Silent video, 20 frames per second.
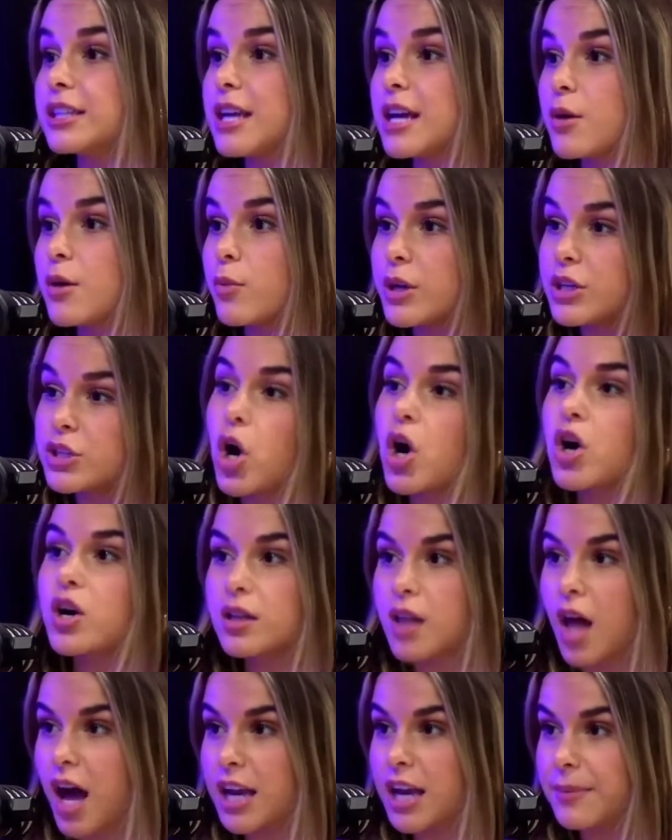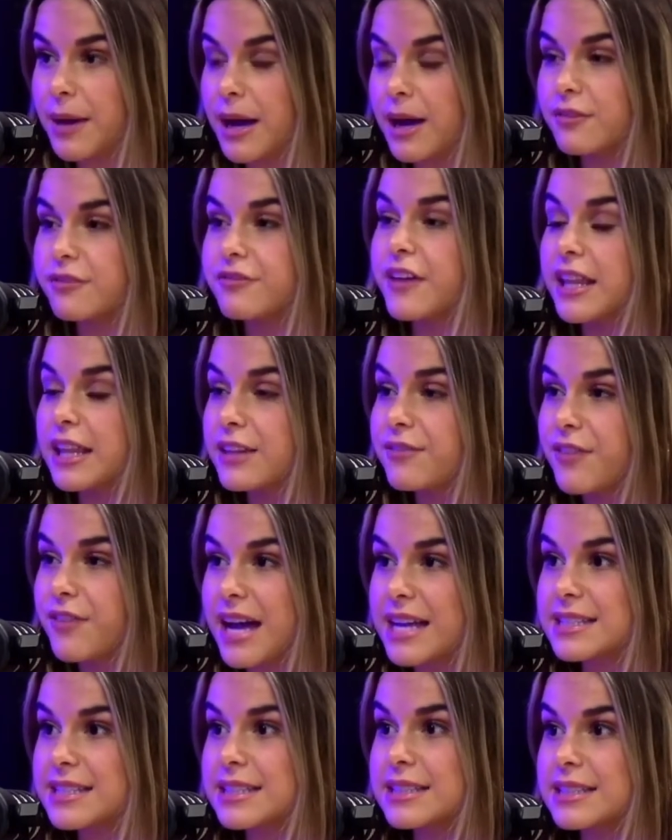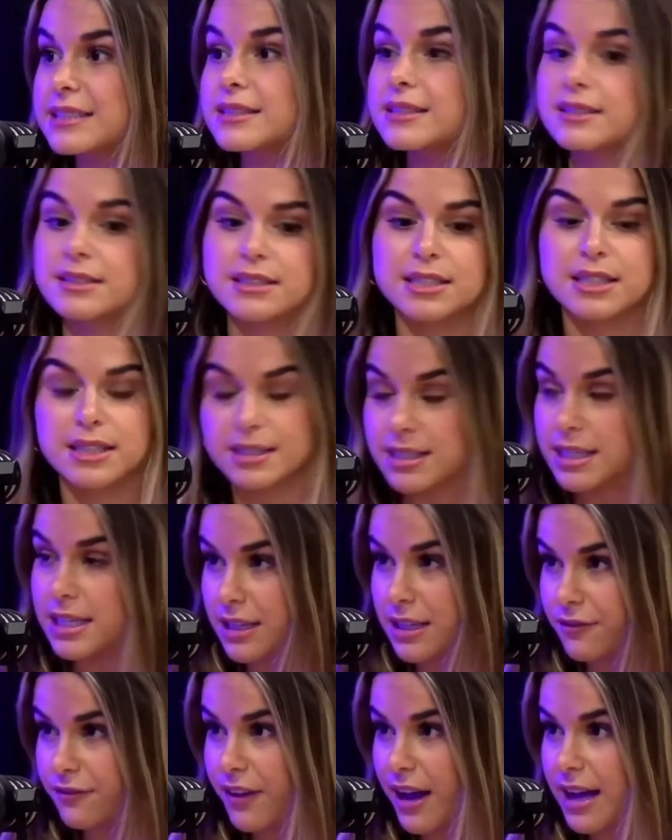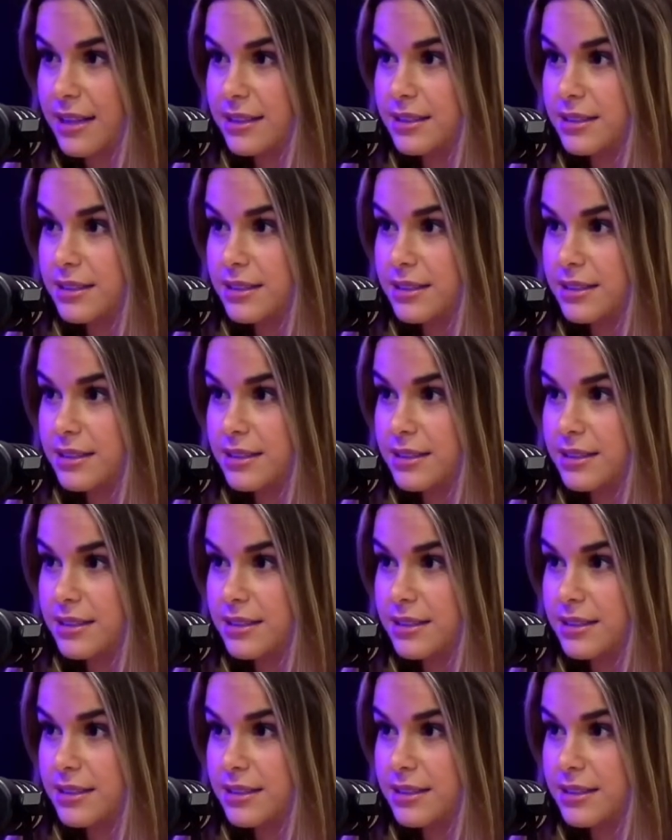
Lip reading: We talk a lot about failing fast and succeeding fast.